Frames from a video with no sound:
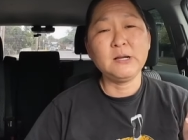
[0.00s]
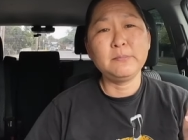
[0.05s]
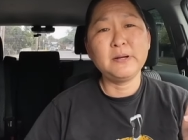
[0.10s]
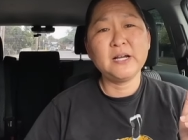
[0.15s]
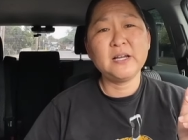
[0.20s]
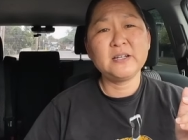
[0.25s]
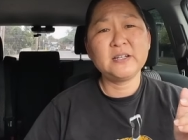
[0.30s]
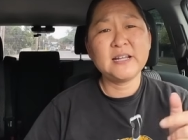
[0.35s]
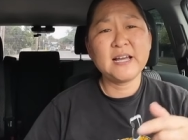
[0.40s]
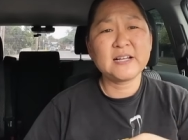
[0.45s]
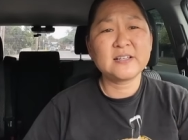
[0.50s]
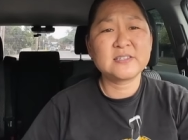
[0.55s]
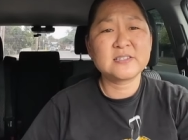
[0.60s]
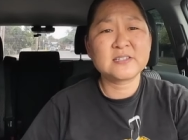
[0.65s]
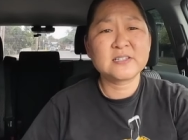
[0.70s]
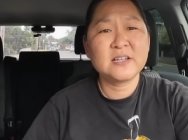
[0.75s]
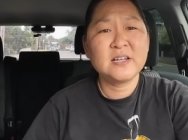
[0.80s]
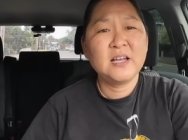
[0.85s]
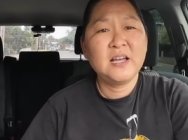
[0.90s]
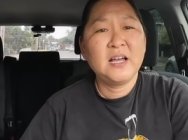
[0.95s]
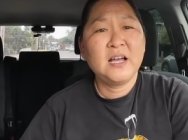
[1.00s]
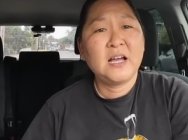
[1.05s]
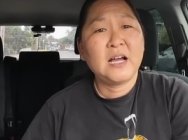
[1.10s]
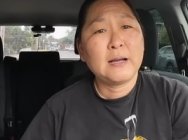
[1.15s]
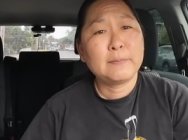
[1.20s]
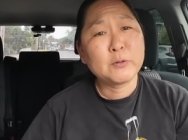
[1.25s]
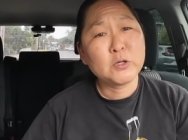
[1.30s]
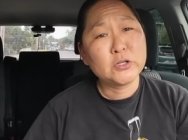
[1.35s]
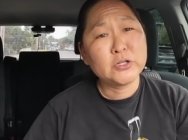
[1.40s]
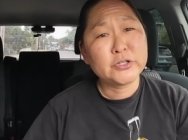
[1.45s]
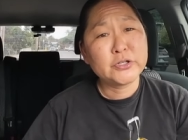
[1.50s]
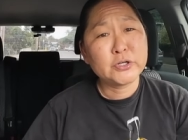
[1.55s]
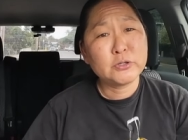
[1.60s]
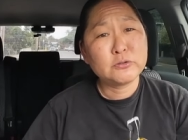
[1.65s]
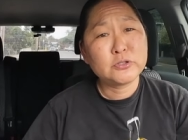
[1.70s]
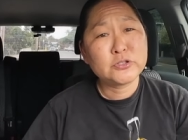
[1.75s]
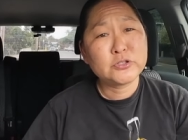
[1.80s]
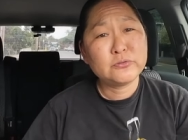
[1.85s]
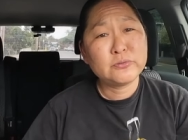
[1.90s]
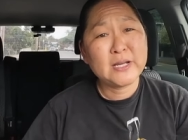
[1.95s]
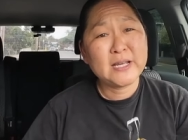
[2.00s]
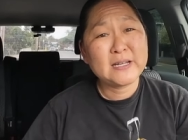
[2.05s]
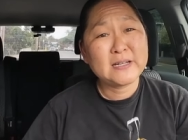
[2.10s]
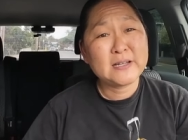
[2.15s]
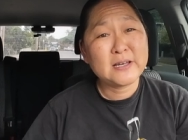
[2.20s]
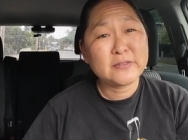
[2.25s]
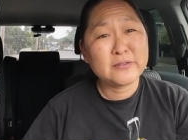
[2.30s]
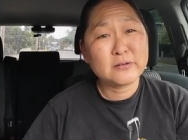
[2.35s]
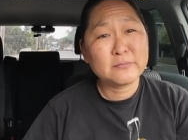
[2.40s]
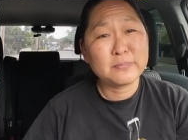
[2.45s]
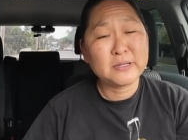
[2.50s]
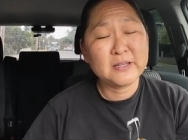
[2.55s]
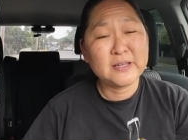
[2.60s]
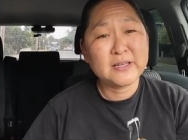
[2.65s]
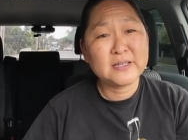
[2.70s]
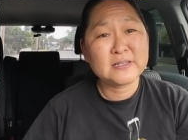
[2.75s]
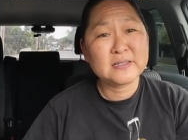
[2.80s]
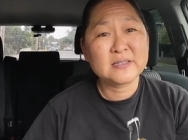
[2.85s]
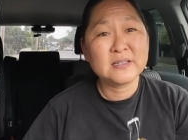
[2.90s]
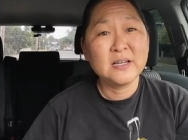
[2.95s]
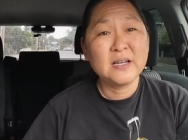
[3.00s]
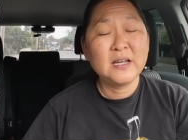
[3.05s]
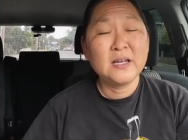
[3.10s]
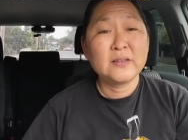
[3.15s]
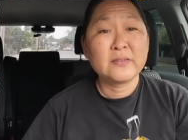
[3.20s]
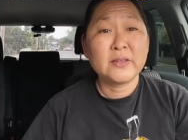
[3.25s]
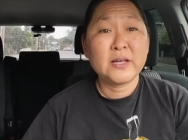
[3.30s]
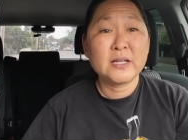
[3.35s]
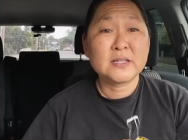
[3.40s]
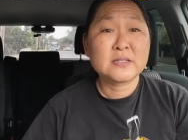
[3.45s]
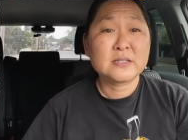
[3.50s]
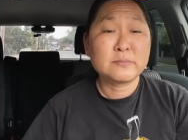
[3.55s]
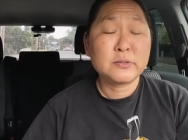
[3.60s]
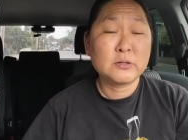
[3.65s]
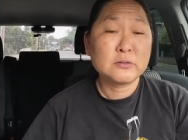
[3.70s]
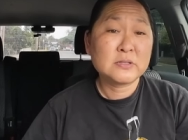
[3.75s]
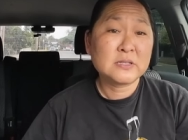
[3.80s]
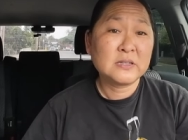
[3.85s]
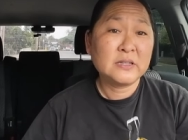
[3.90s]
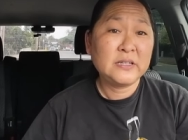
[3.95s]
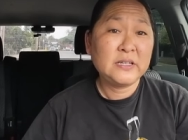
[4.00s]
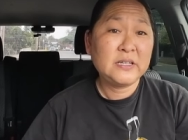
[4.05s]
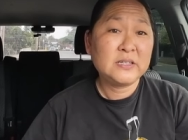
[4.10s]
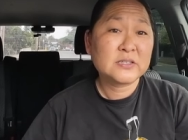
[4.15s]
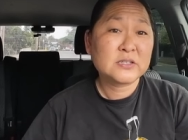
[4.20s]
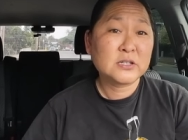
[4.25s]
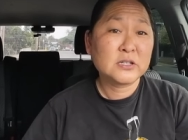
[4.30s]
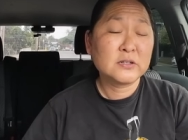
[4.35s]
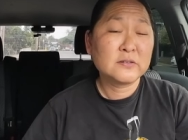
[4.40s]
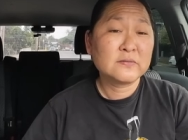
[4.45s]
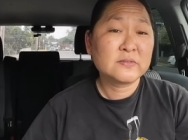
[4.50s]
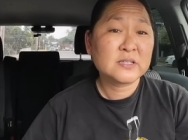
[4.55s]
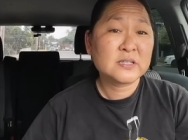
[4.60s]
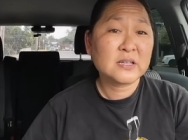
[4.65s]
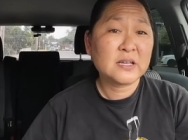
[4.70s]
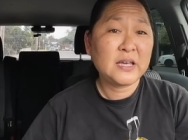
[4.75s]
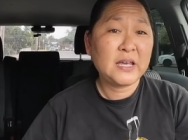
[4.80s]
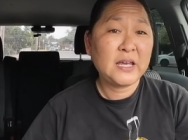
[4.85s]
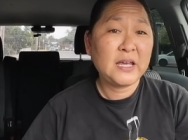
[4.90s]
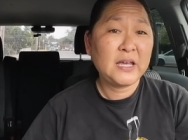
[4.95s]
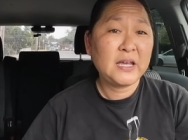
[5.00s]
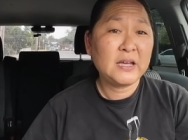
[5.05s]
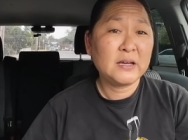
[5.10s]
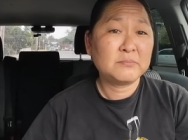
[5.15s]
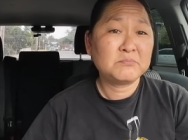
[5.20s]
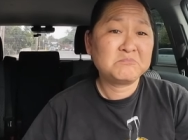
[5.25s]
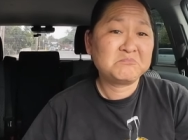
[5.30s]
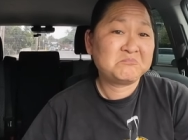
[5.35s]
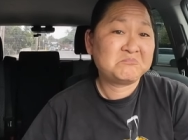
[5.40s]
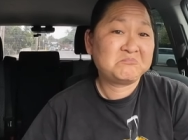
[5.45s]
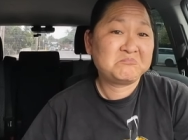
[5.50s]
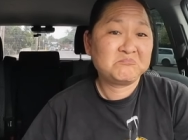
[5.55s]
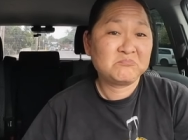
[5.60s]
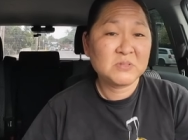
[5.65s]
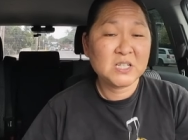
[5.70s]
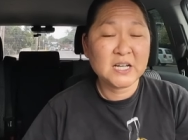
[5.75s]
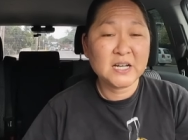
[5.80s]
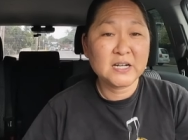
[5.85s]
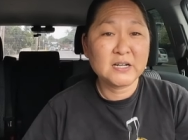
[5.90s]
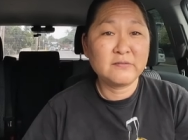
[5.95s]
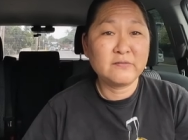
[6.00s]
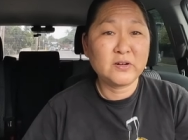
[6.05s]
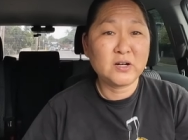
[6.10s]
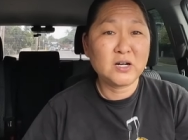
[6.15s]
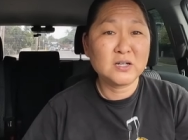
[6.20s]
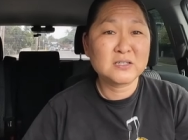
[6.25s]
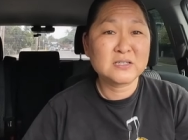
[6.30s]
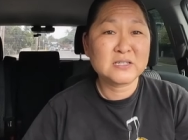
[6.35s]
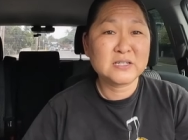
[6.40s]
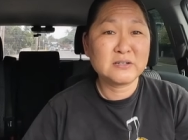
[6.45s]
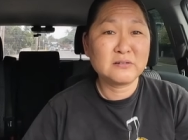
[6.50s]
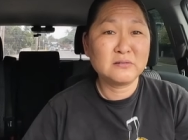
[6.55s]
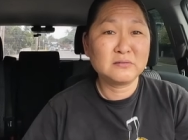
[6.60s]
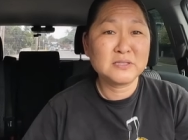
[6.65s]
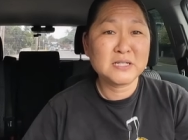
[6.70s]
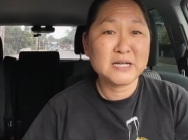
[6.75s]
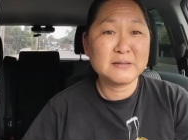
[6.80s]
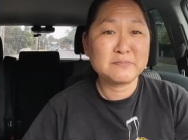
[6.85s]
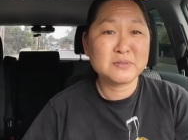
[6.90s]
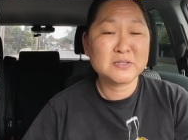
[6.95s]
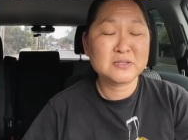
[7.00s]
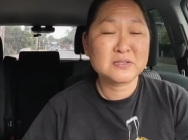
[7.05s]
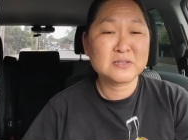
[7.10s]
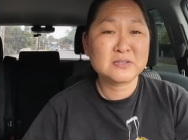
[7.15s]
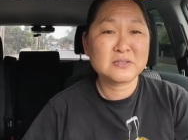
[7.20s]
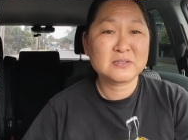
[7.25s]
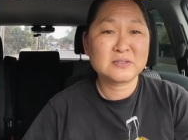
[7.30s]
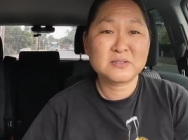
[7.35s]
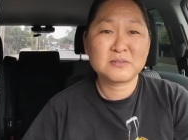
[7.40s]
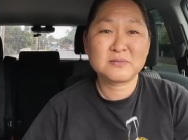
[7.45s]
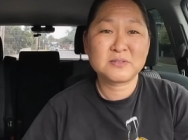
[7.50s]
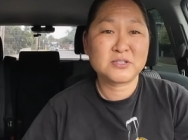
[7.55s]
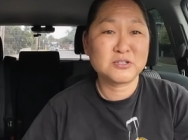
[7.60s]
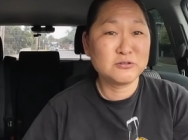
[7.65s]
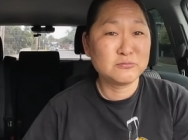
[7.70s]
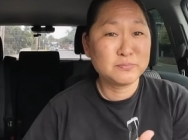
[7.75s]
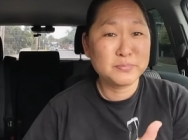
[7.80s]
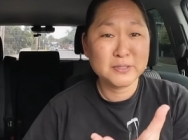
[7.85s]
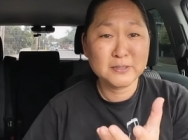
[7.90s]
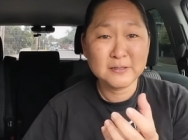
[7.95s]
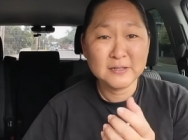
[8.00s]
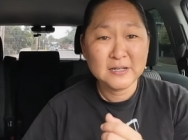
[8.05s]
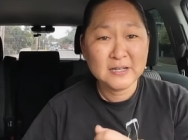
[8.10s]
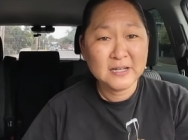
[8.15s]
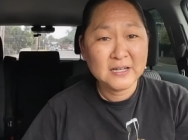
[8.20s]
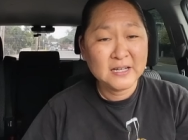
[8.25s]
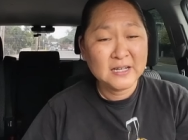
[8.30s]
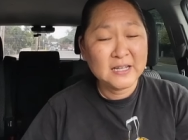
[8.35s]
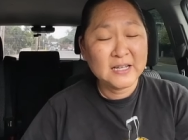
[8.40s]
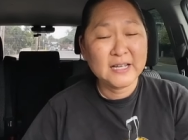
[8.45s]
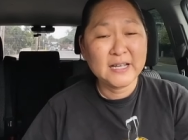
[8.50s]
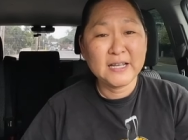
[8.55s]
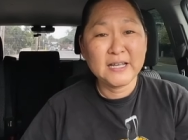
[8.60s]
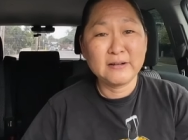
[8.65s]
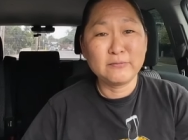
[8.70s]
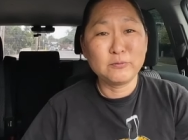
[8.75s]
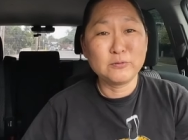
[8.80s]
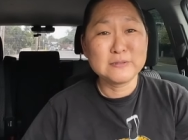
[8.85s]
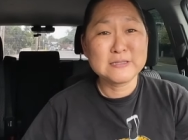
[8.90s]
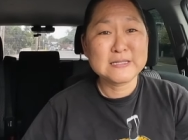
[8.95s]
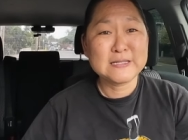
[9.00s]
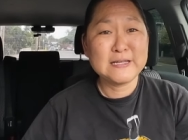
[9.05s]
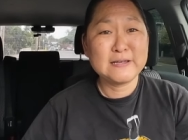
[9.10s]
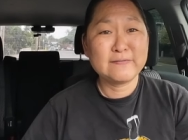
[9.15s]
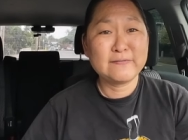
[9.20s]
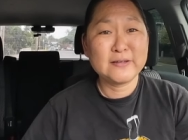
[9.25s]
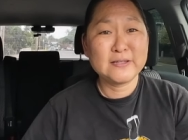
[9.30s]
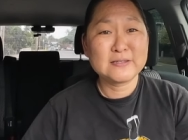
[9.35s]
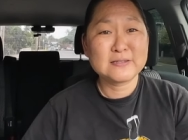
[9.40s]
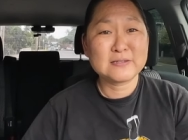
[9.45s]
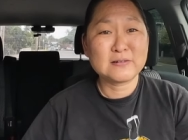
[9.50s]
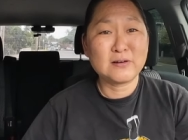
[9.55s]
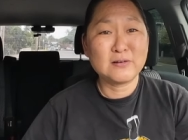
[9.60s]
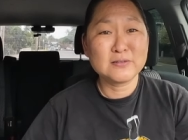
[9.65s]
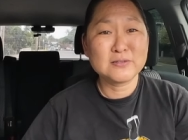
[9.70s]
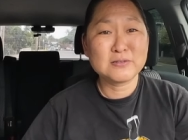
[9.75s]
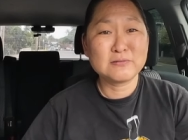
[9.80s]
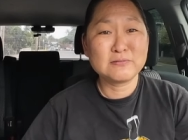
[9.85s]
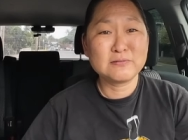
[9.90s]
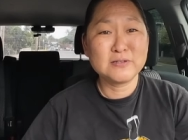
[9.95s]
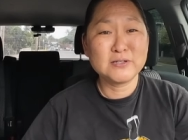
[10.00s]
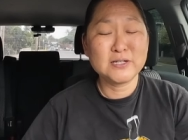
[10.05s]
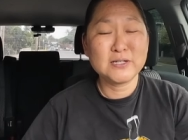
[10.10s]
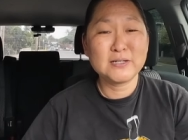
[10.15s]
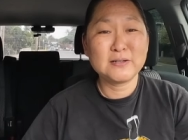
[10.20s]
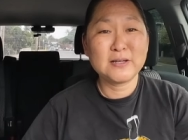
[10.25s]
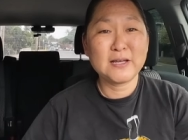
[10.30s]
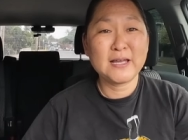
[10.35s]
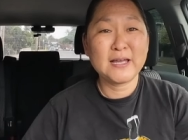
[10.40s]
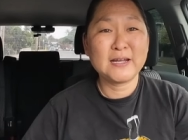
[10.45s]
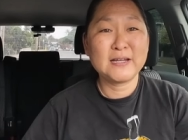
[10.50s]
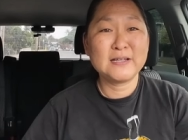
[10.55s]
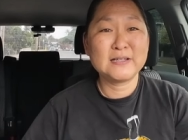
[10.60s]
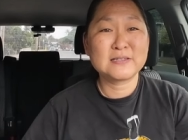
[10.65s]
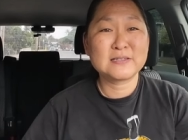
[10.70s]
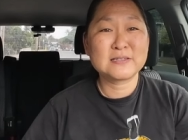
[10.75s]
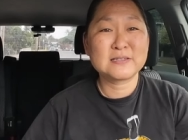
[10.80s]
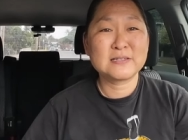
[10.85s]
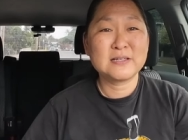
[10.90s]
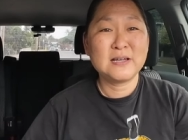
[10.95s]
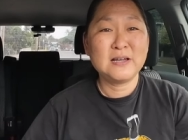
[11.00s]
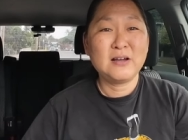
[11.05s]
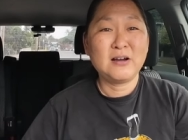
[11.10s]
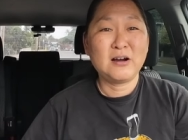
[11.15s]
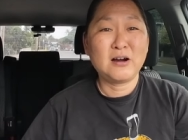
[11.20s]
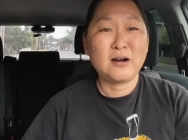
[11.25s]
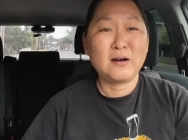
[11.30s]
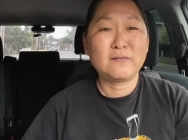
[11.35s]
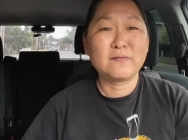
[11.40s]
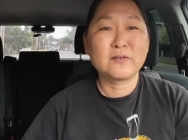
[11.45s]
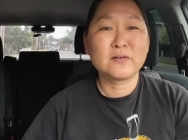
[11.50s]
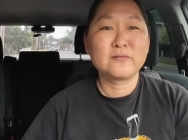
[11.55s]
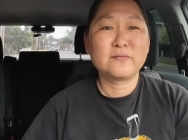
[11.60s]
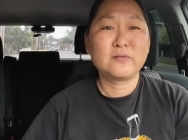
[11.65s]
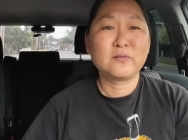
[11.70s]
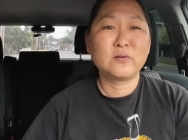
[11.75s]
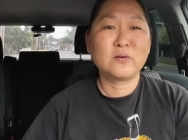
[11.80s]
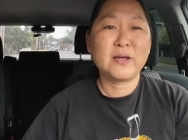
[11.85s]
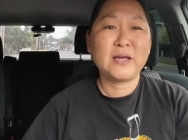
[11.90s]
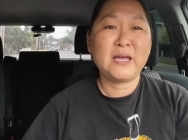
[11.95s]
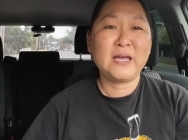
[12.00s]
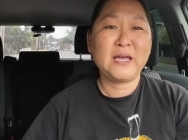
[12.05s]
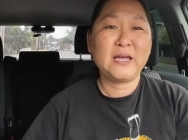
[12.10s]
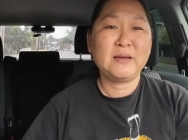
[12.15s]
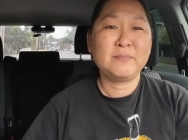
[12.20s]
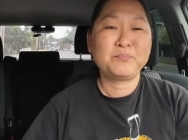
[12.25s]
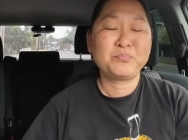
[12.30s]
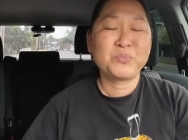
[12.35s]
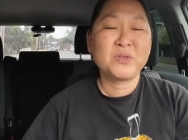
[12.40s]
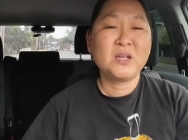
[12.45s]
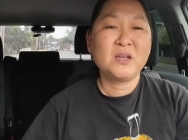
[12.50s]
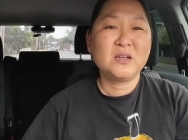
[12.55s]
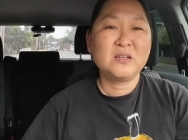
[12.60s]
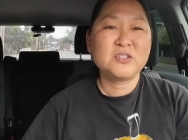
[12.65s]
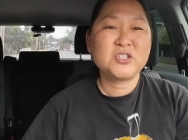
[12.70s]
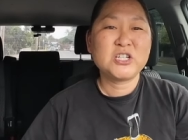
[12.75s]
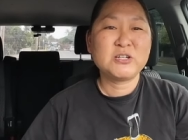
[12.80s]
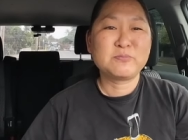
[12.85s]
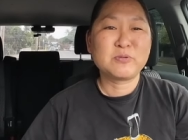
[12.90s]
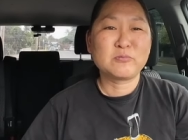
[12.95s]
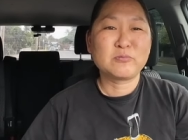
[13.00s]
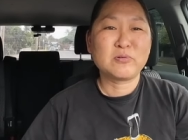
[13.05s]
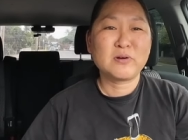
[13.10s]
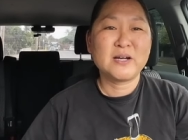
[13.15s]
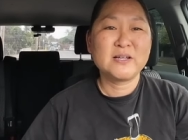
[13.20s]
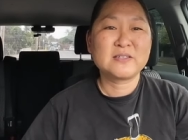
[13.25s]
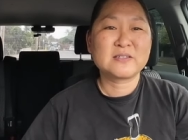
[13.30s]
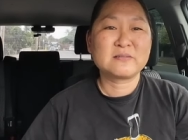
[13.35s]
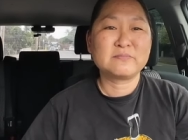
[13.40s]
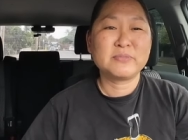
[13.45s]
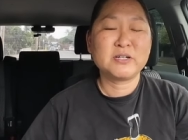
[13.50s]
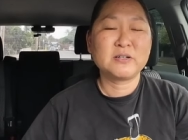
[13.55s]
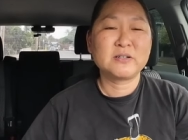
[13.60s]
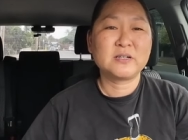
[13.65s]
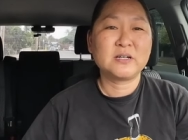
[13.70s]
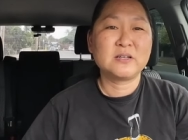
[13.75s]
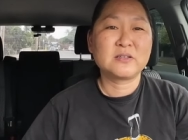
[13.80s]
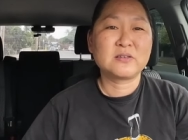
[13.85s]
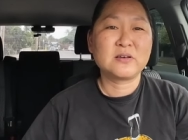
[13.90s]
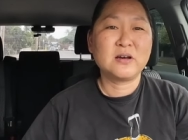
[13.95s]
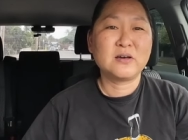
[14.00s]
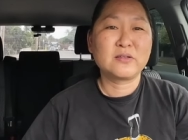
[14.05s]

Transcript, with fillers: But next, I'm going to go to another place that supposedly serves a kind of oxtail type soup, and we'll see if it's also good and it's offered for a cheaper price compared to